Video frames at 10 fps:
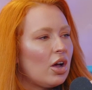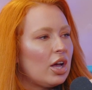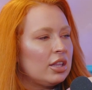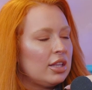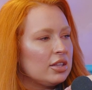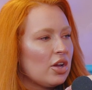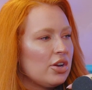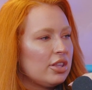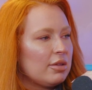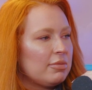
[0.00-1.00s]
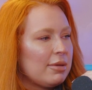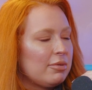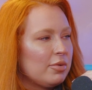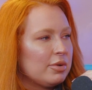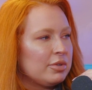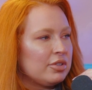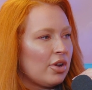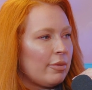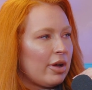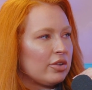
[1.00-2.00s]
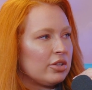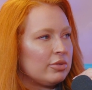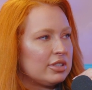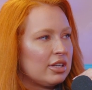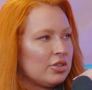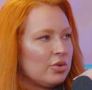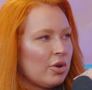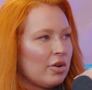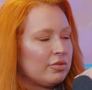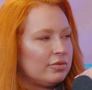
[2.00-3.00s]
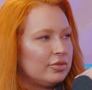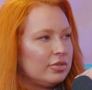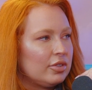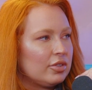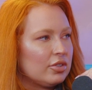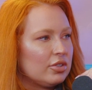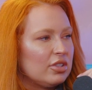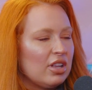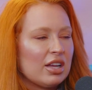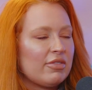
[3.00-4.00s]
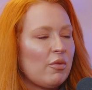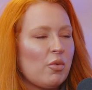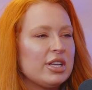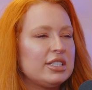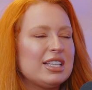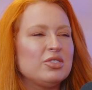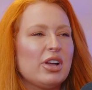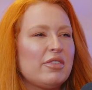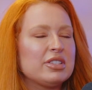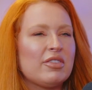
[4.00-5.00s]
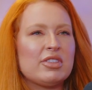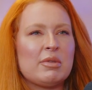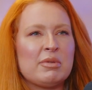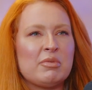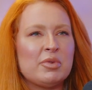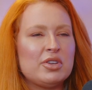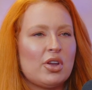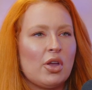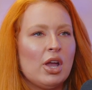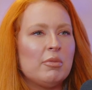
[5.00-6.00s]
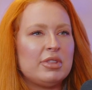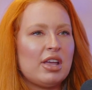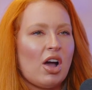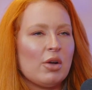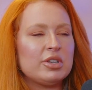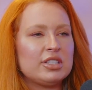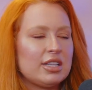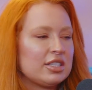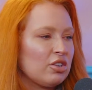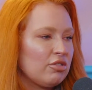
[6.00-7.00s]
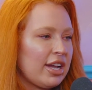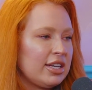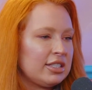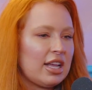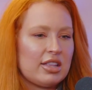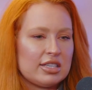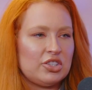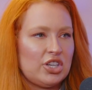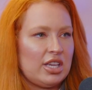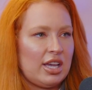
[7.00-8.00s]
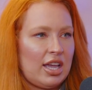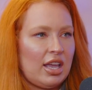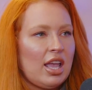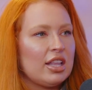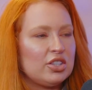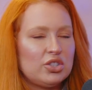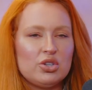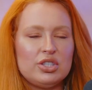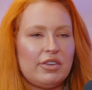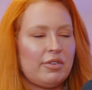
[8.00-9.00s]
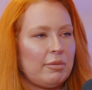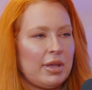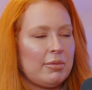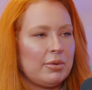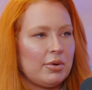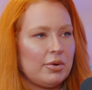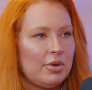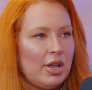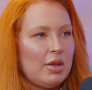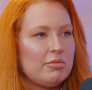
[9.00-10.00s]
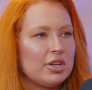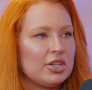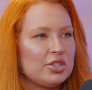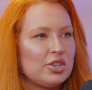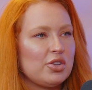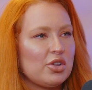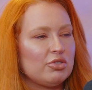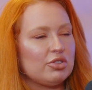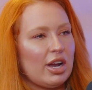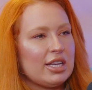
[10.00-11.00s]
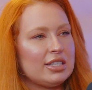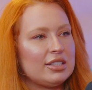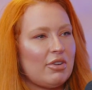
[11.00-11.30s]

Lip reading: I think the only thing people wouldn't know about you is that you are. Like I've always, it's not even something that people wouldn't know, but I always think there's a Grace and there's a GK. Yeah. There's two different people. Yeah. Because Grace is